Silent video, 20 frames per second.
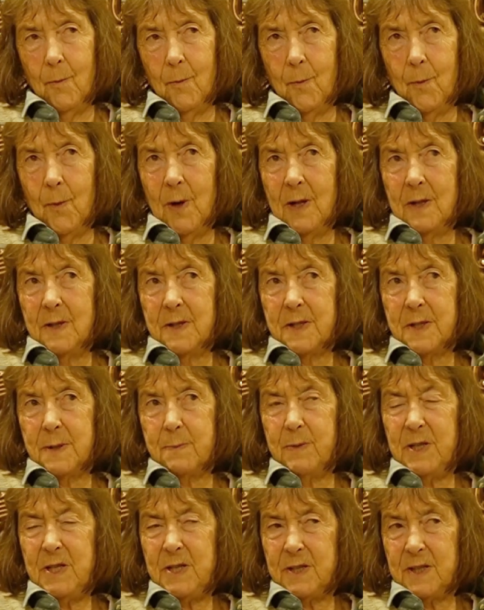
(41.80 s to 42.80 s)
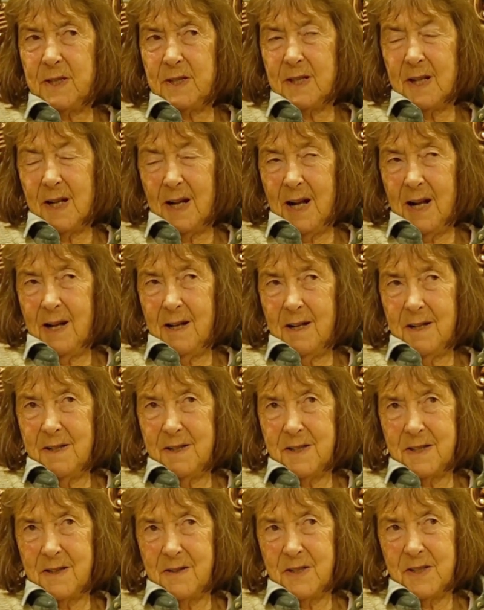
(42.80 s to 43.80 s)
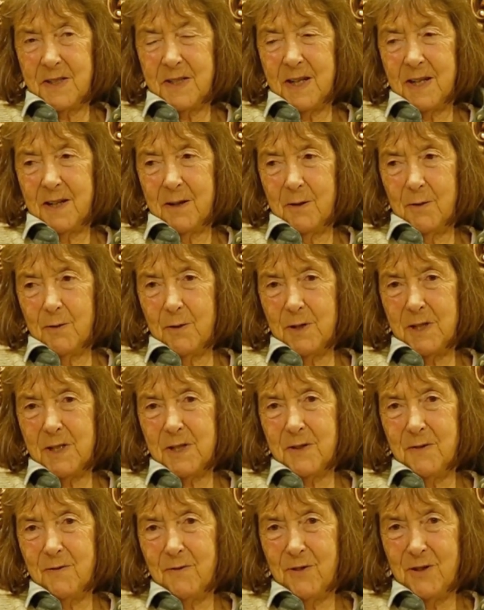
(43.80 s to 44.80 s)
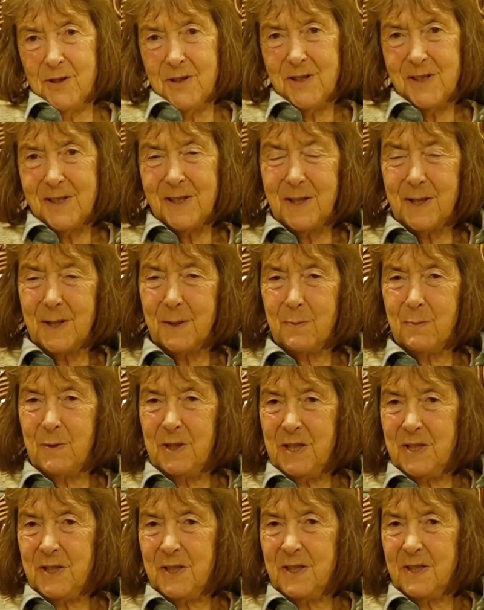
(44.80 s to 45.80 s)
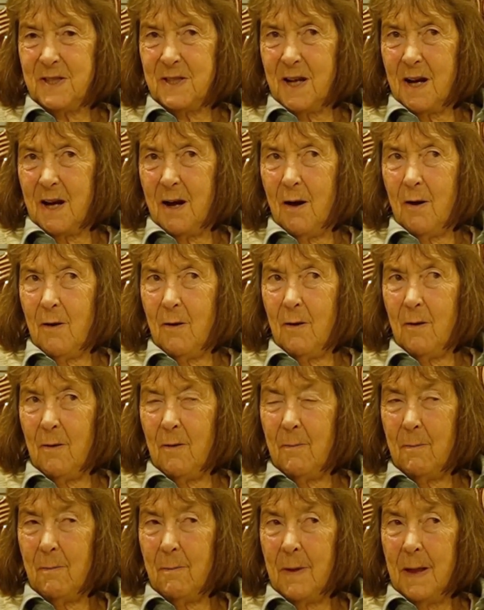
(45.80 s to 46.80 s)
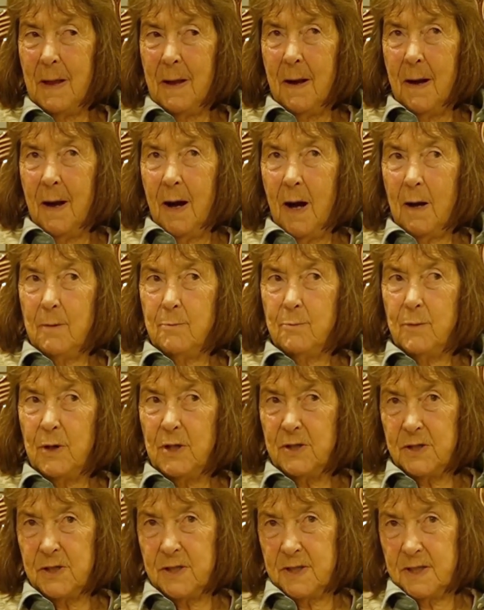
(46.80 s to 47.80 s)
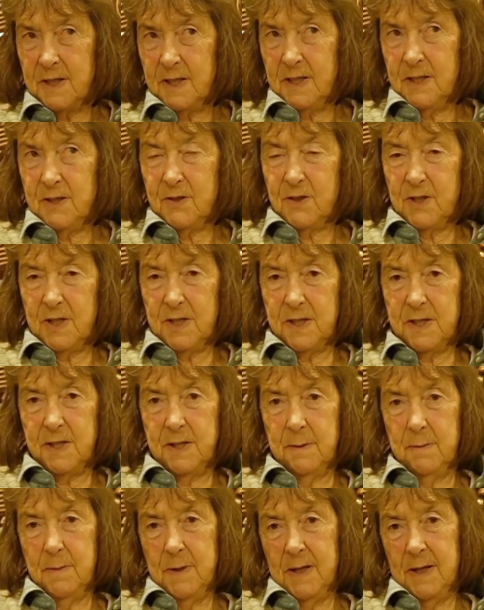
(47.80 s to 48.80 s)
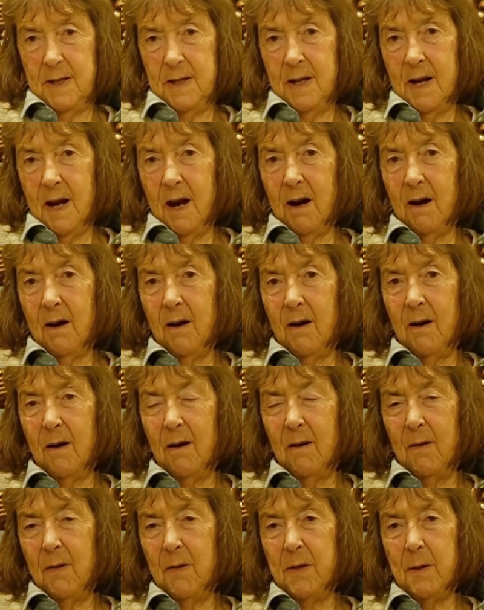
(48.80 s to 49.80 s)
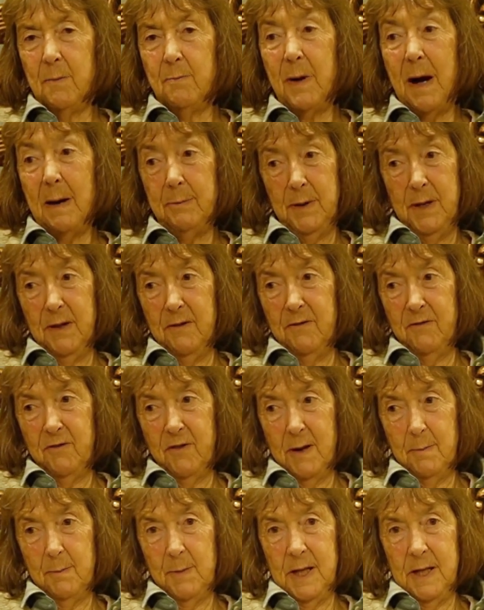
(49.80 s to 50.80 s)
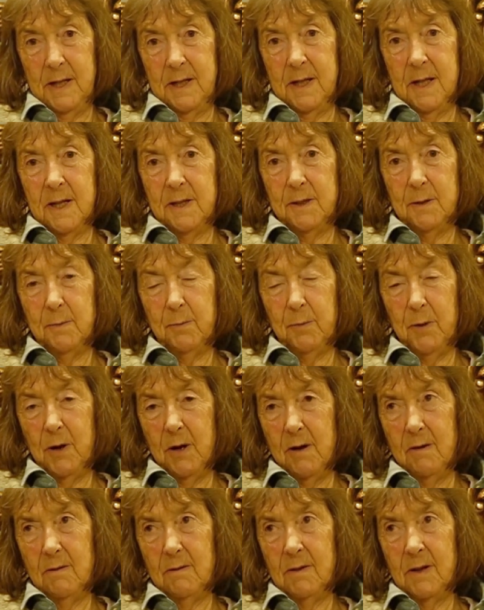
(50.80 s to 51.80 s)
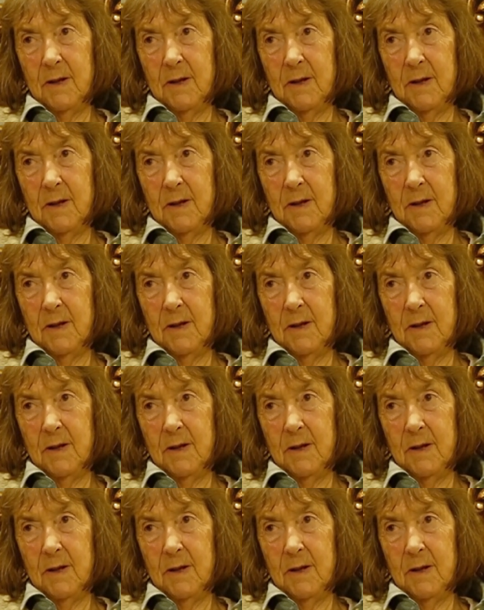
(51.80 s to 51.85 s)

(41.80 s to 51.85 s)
Well, the species, I'll answer the second question first. The species that are of most interest to me are the babbler family in Nepal.